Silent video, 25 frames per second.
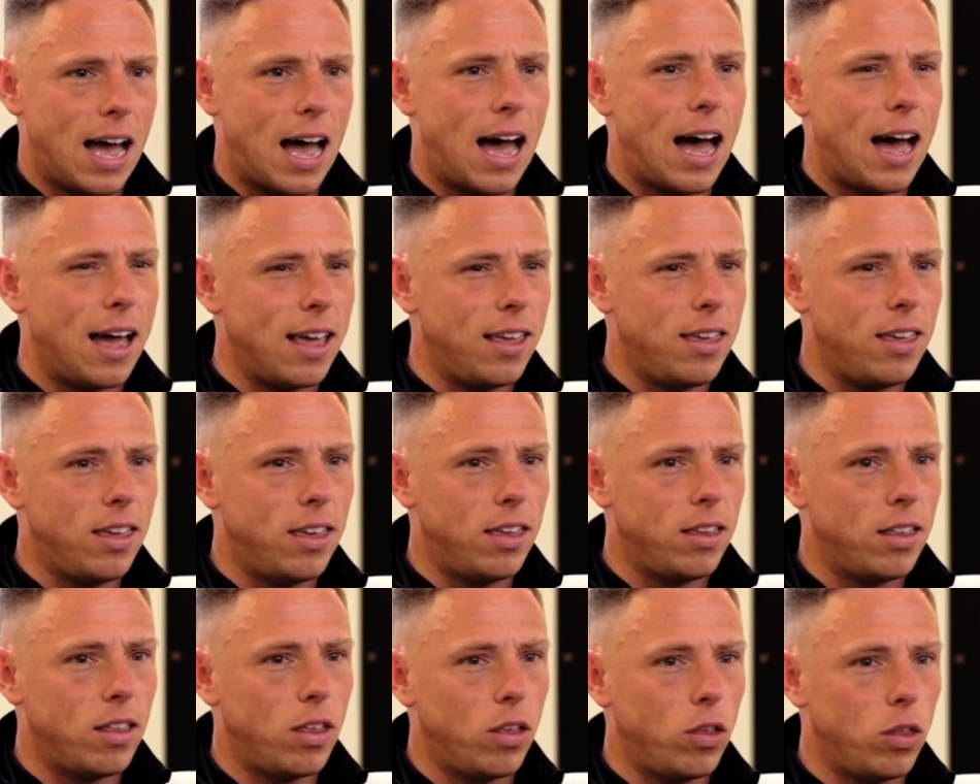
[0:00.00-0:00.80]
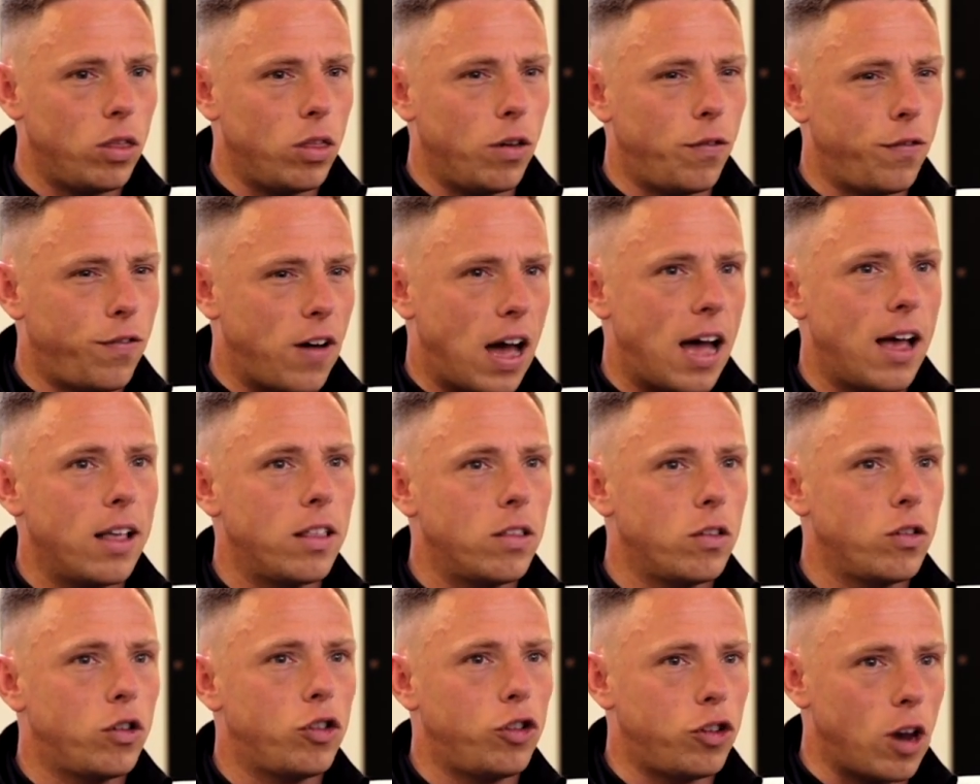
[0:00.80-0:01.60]
the
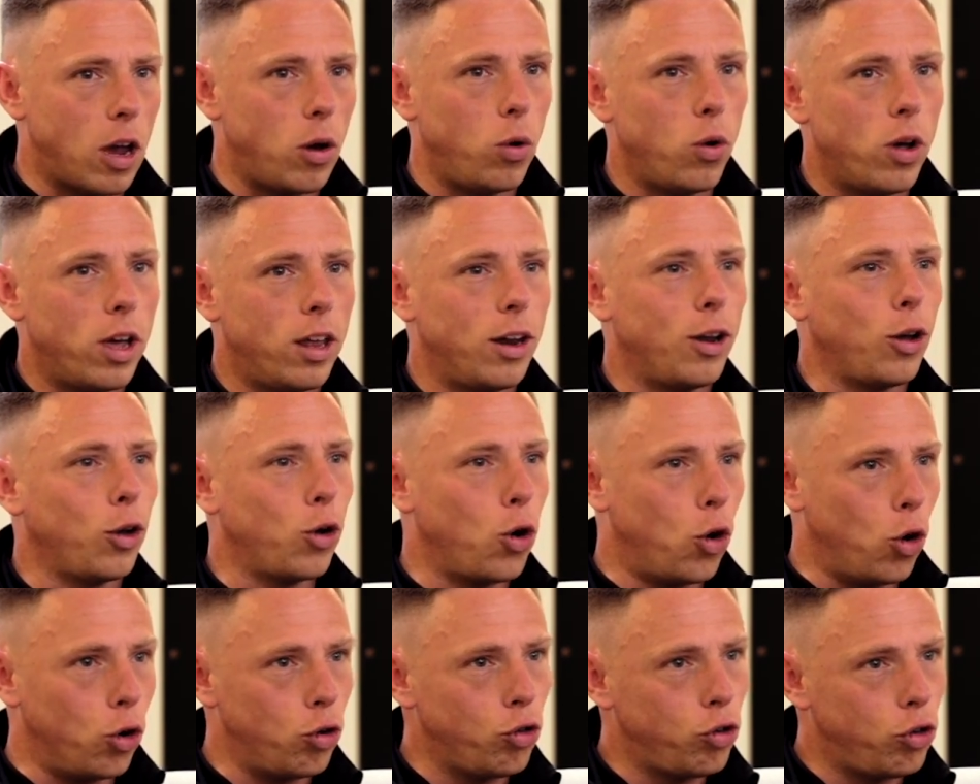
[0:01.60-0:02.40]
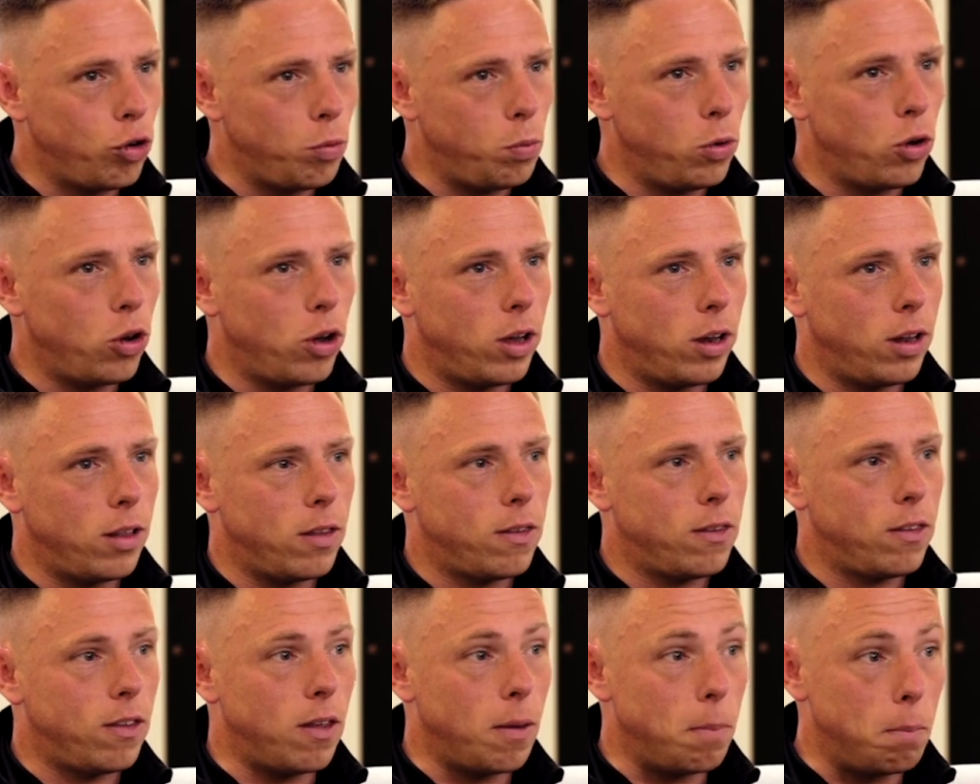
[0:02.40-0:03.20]
fans shouting and contributing,
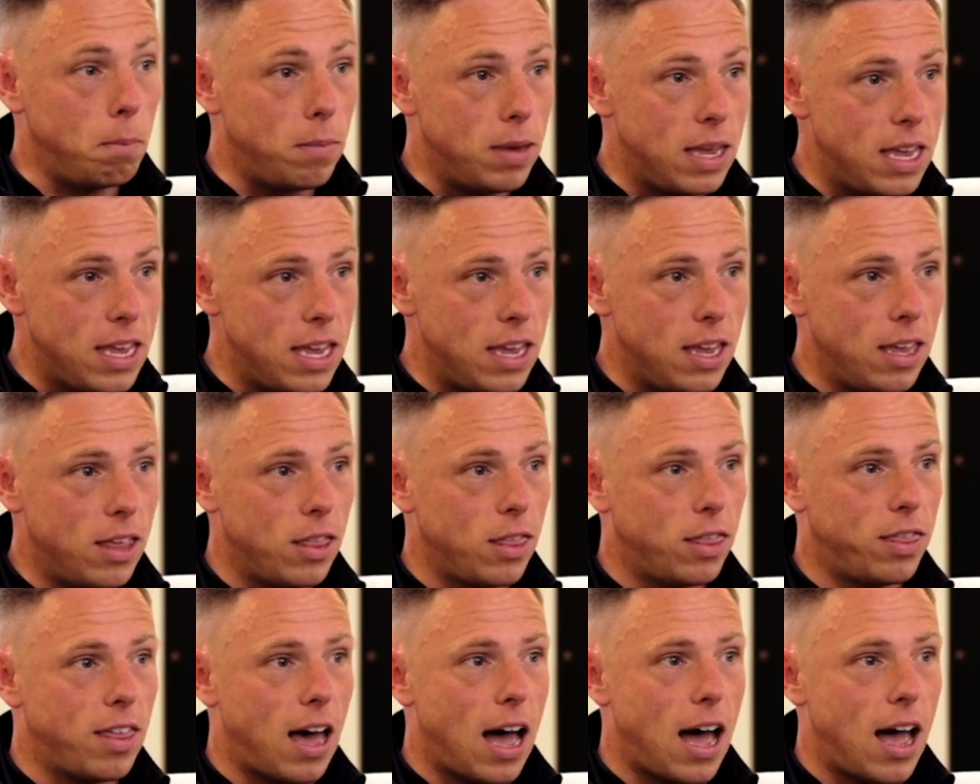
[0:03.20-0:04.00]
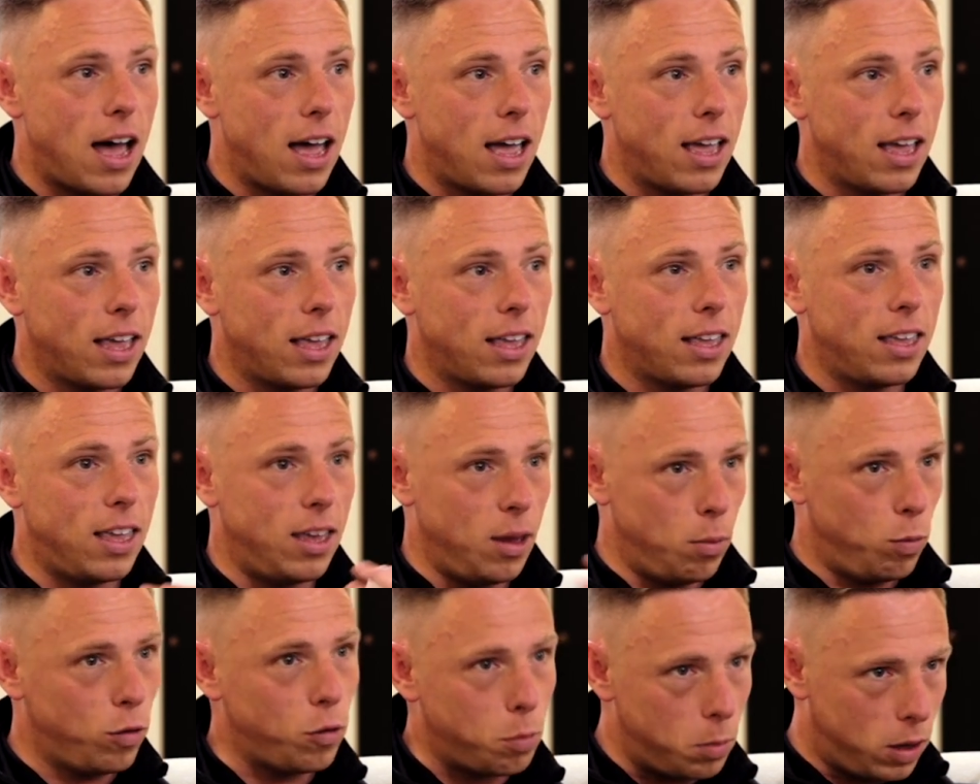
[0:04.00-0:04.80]
to me, that
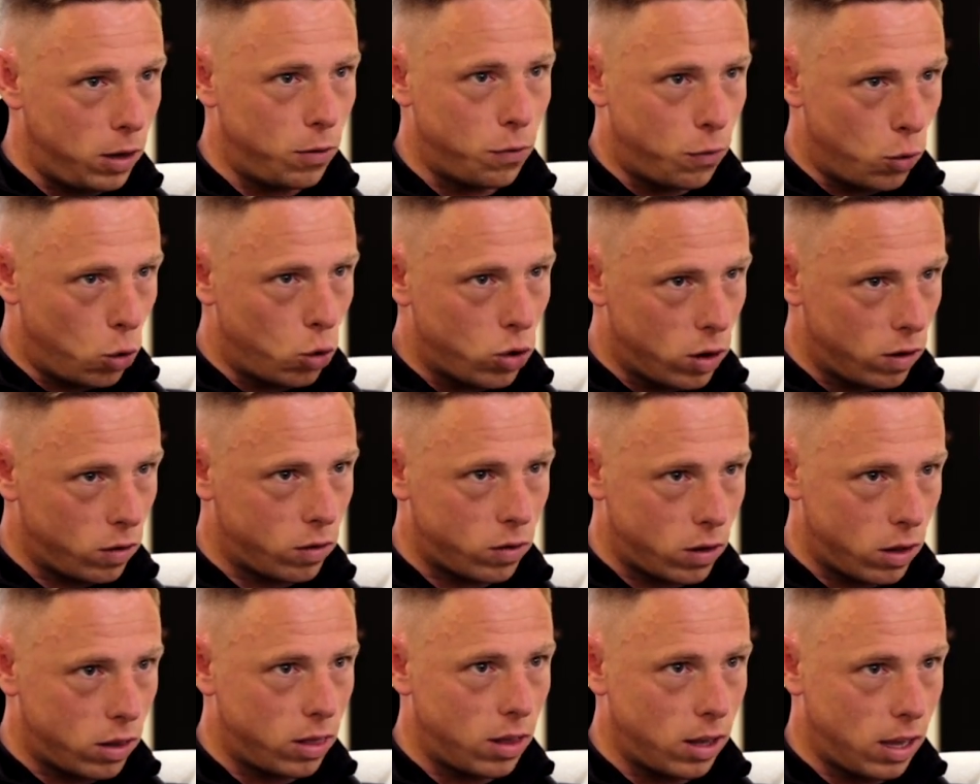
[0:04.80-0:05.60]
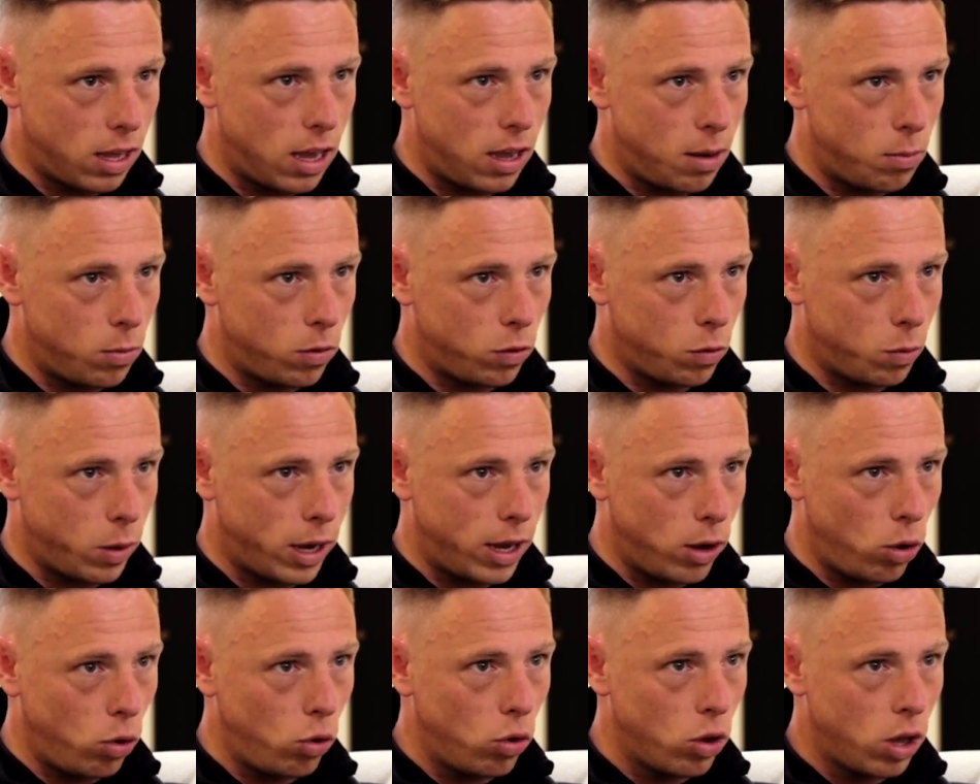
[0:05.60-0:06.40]
keeps me focused on the game as
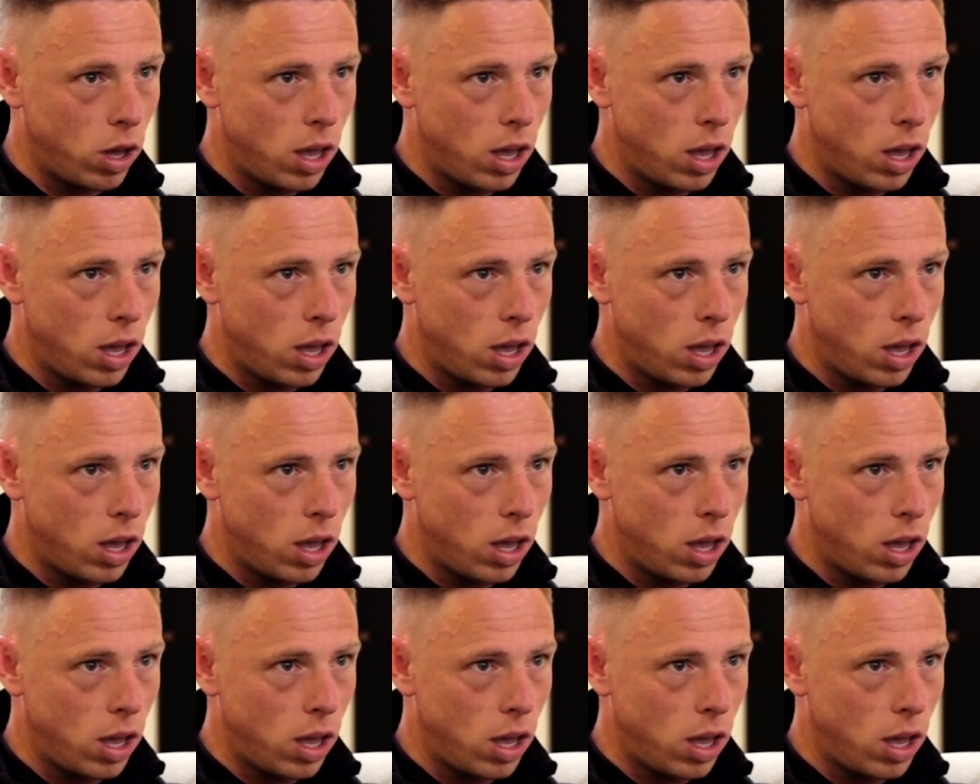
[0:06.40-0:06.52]
well.